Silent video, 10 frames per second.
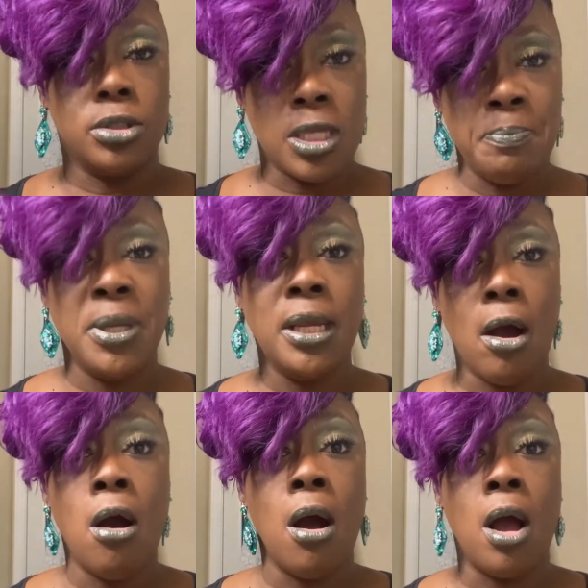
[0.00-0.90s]
to be
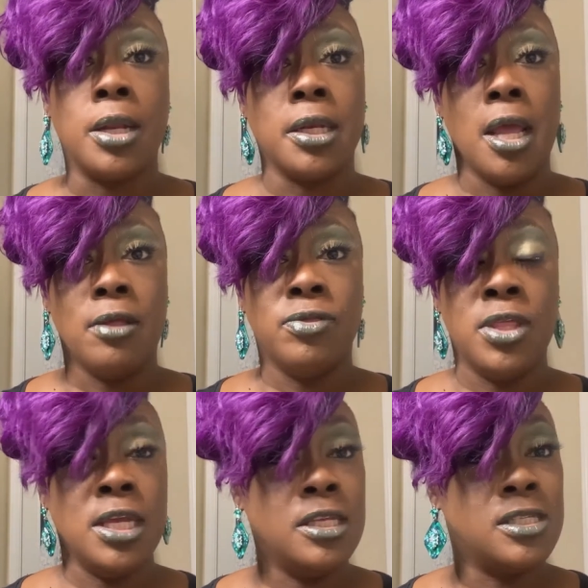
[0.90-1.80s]
on
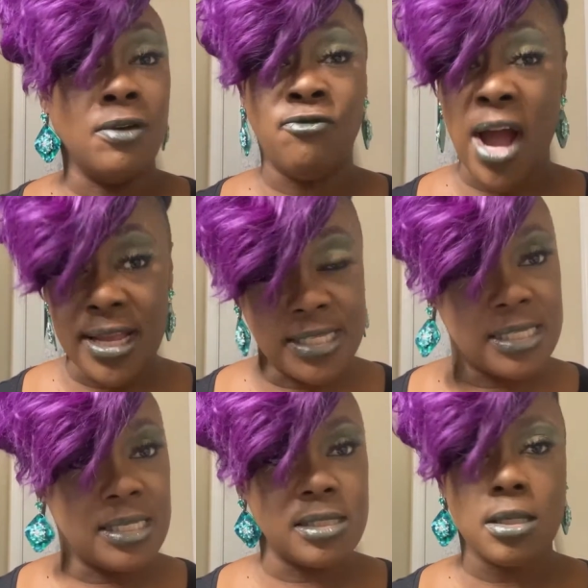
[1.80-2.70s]
these
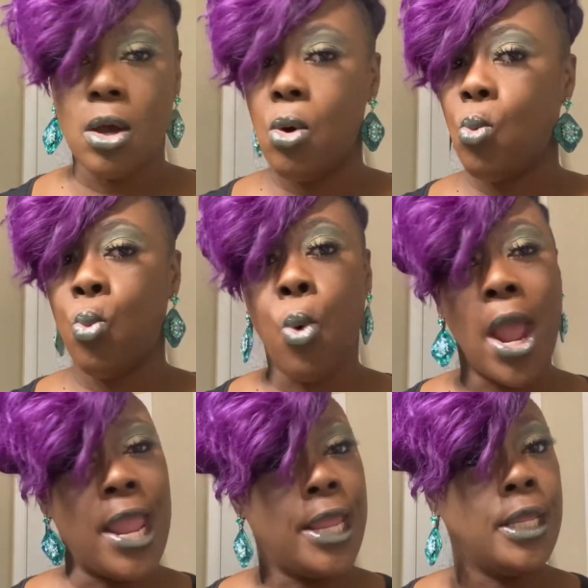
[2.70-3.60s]
devices
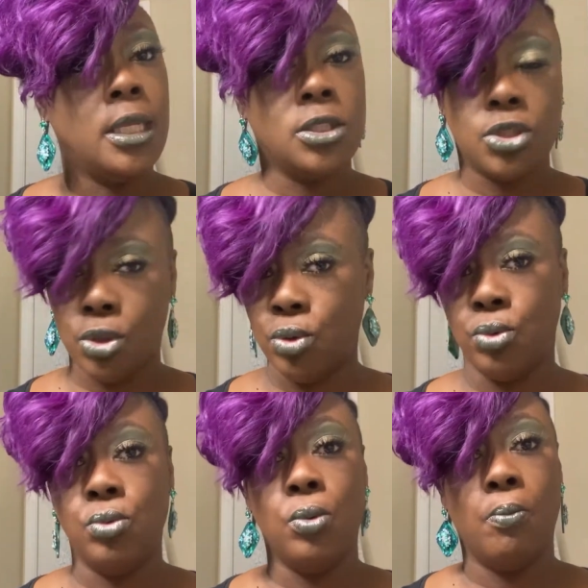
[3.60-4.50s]
way
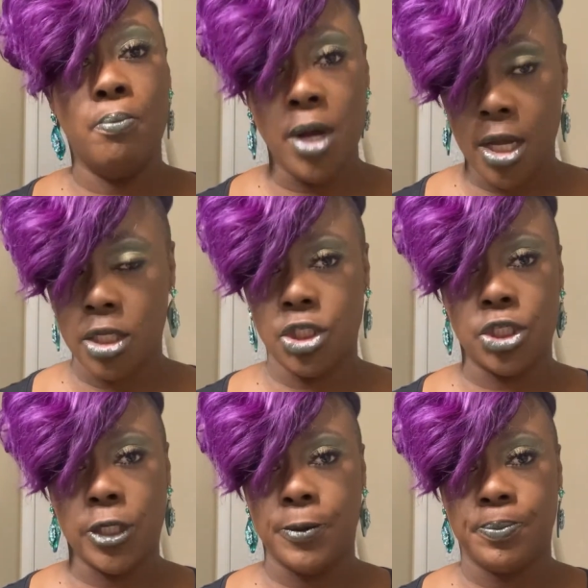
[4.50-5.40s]
too
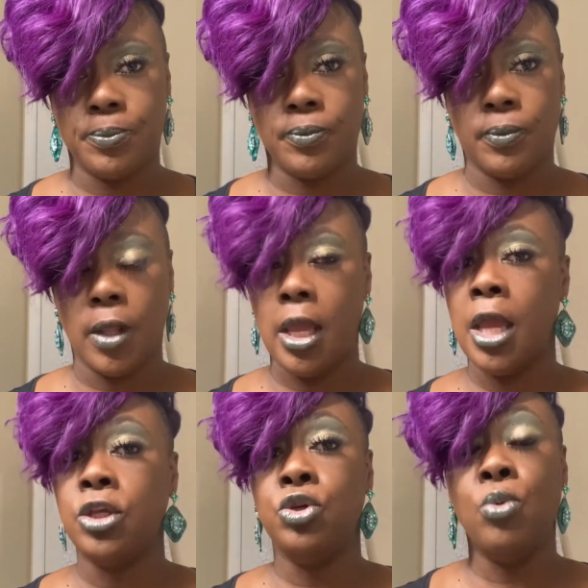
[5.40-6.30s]
much.
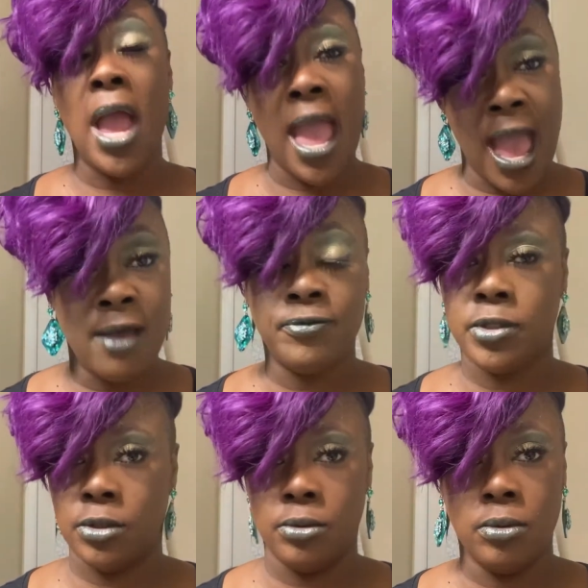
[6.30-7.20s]
And you have
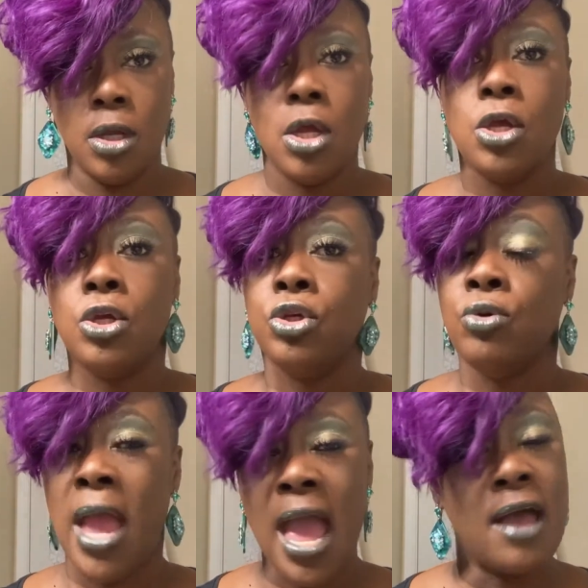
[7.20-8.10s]
to
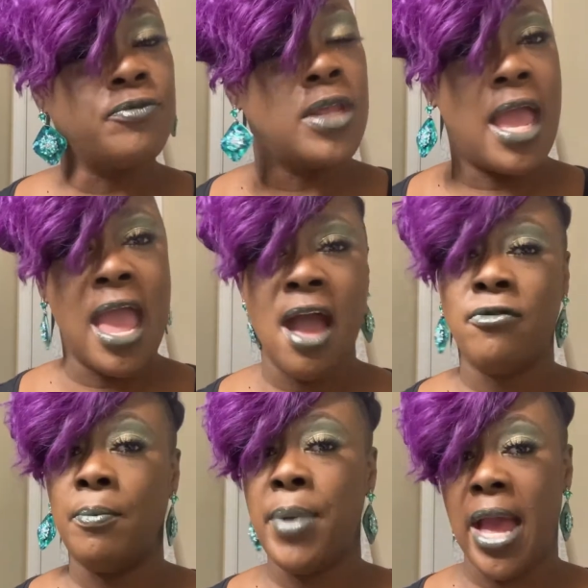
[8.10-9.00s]

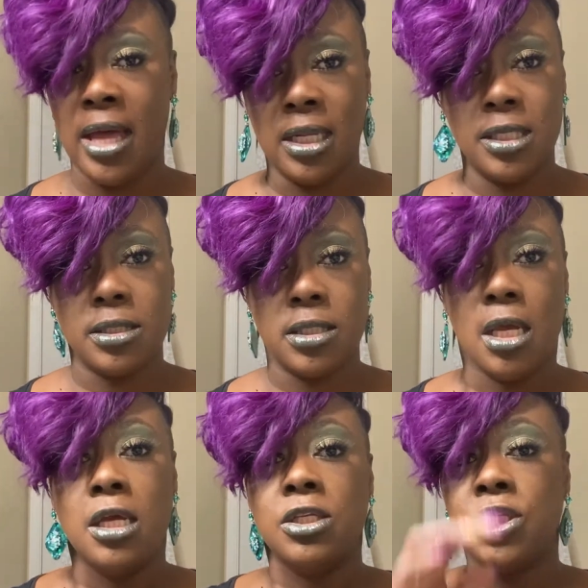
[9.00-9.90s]
have a balance.
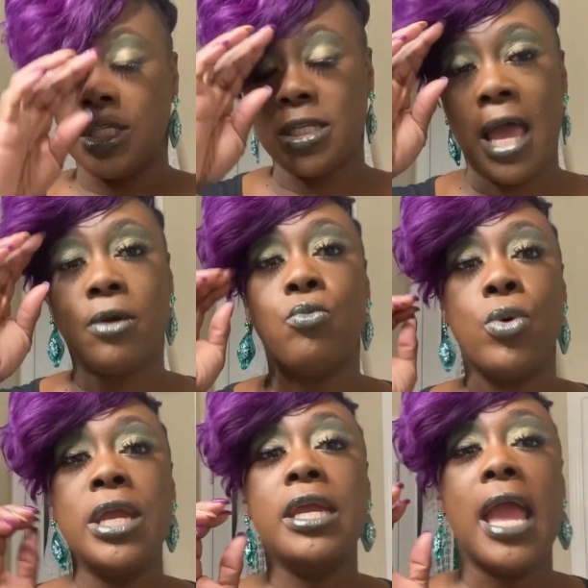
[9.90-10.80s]
Just like
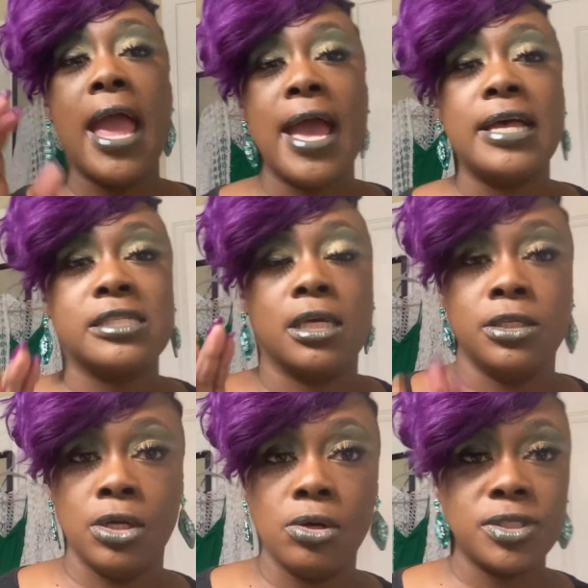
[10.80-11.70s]
we as
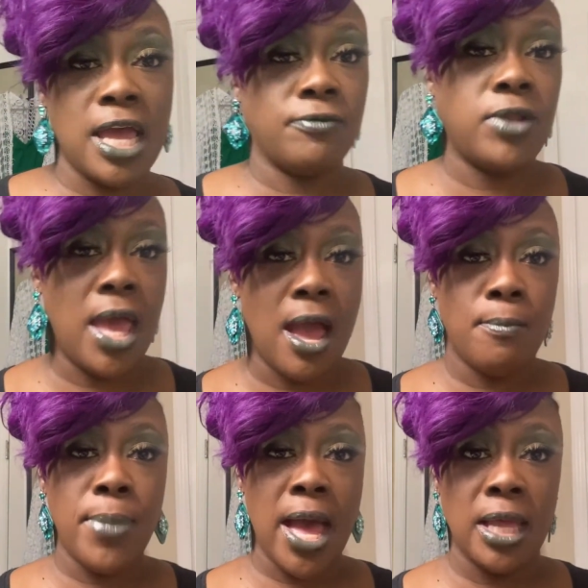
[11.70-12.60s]
adults have to
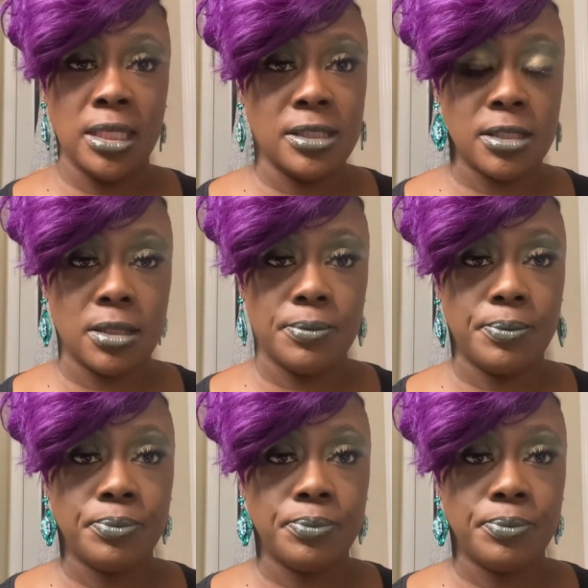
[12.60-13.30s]
have balance